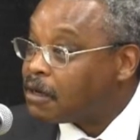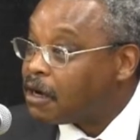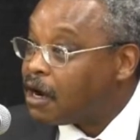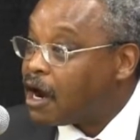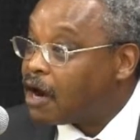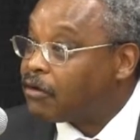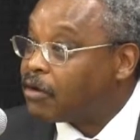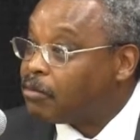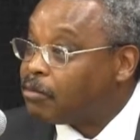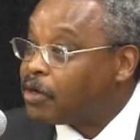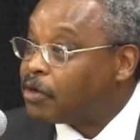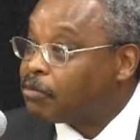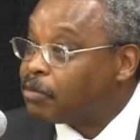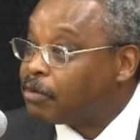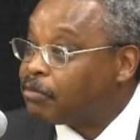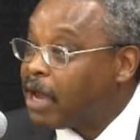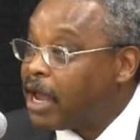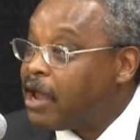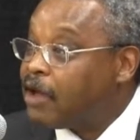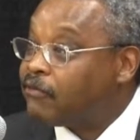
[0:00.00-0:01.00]
I
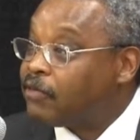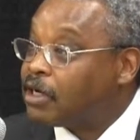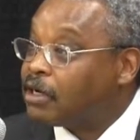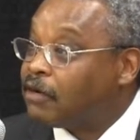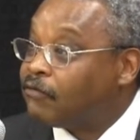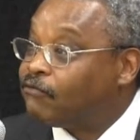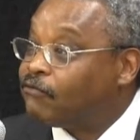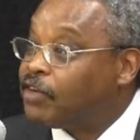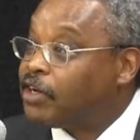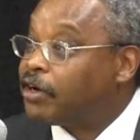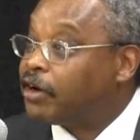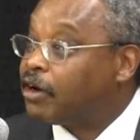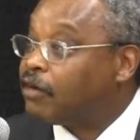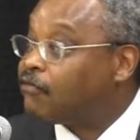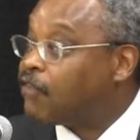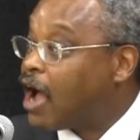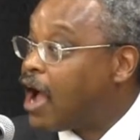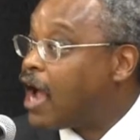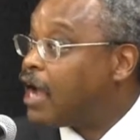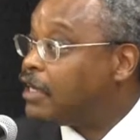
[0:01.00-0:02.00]
remember having a fear
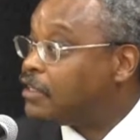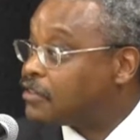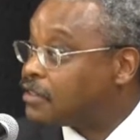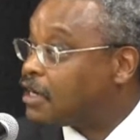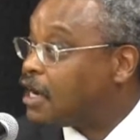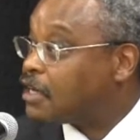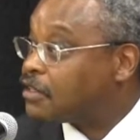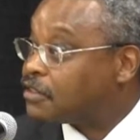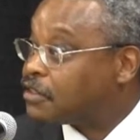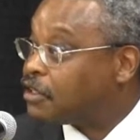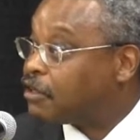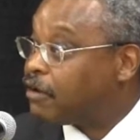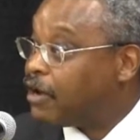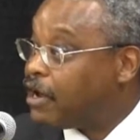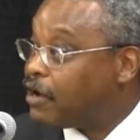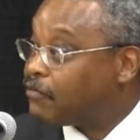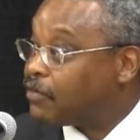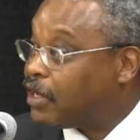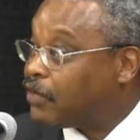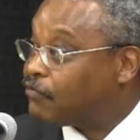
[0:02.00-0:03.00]
of heights, and I still
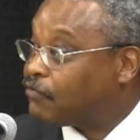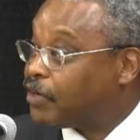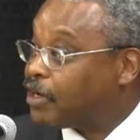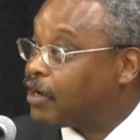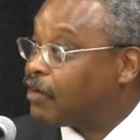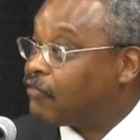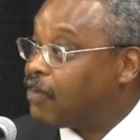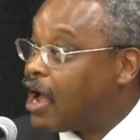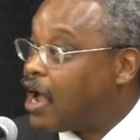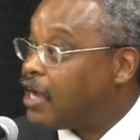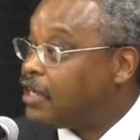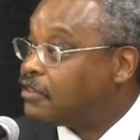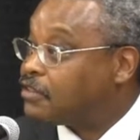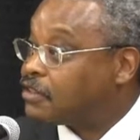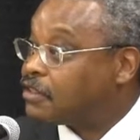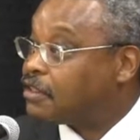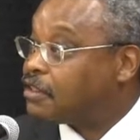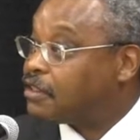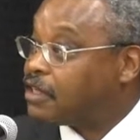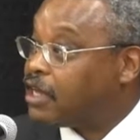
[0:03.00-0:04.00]
have that fear of
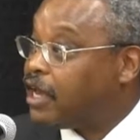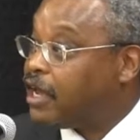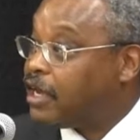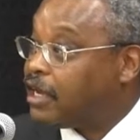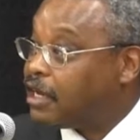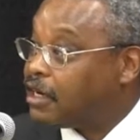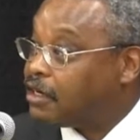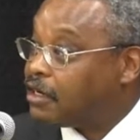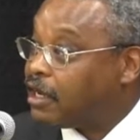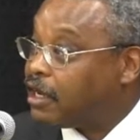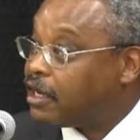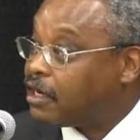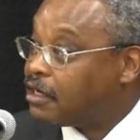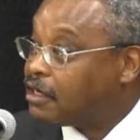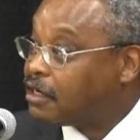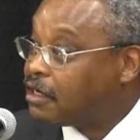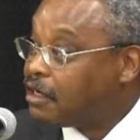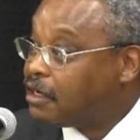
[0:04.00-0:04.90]
heights today, and yet